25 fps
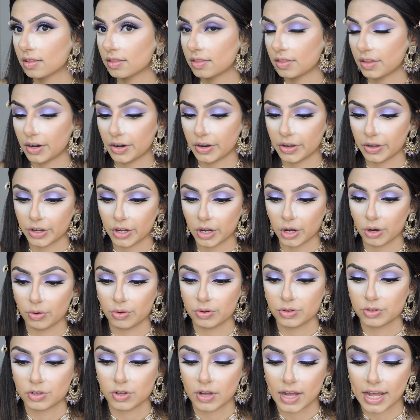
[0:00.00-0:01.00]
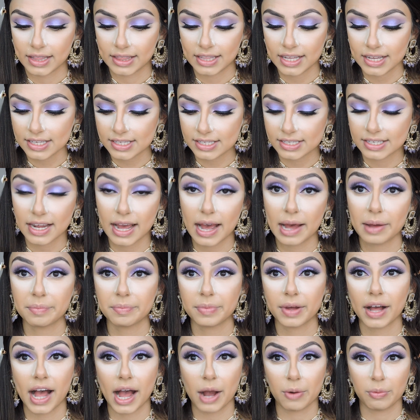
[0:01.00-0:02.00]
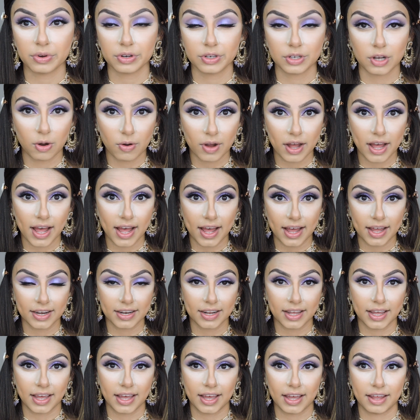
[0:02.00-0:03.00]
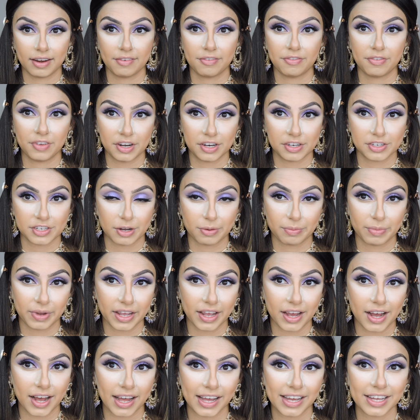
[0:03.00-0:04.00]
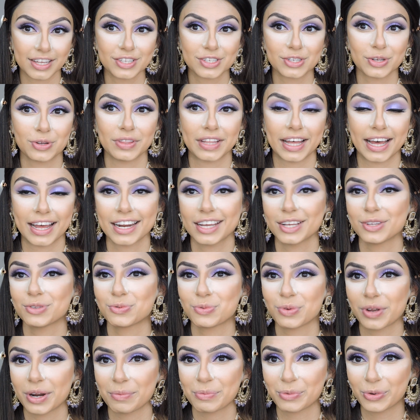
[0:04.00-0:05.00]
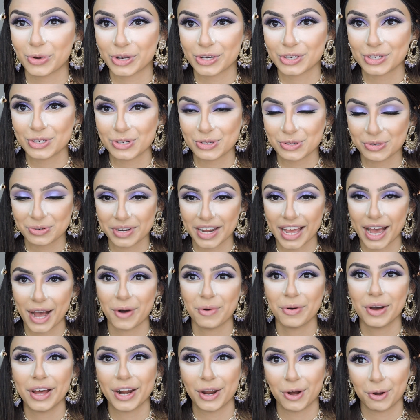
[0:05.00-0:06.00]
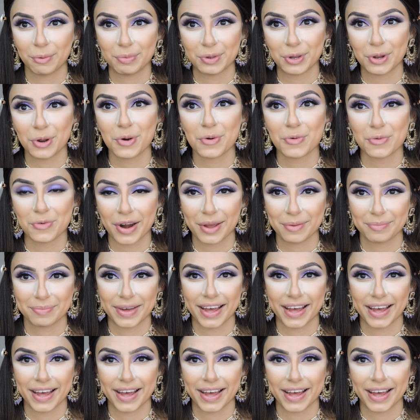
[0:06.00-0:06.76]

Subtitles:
There you go. So at this step, I would go ahead and finish up my eyes. So that is what I'm going to do now, and I'll be right